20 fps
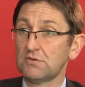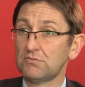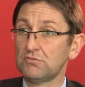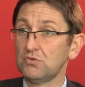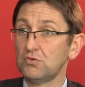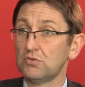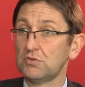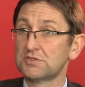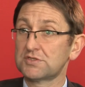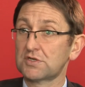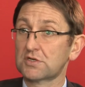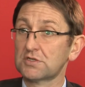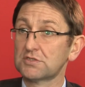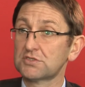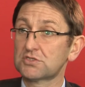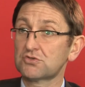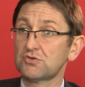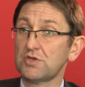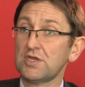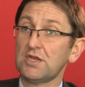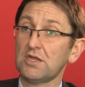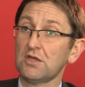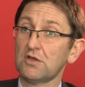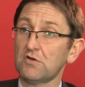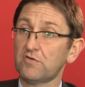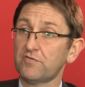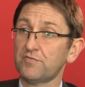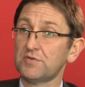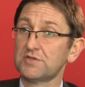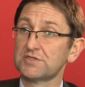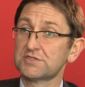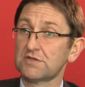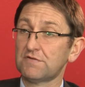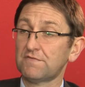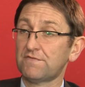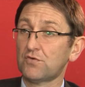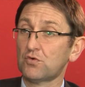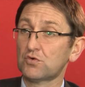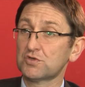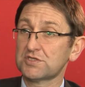rules are constraining governments and
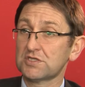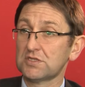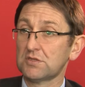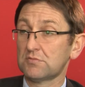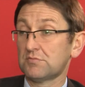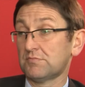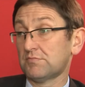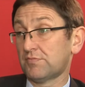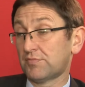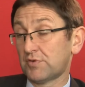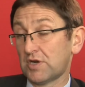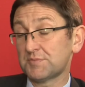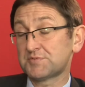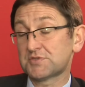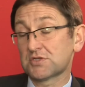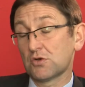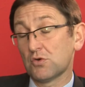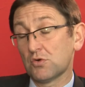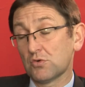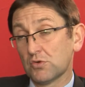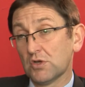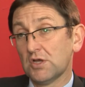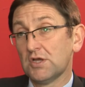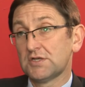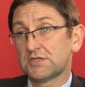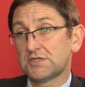forcing them perhaps to go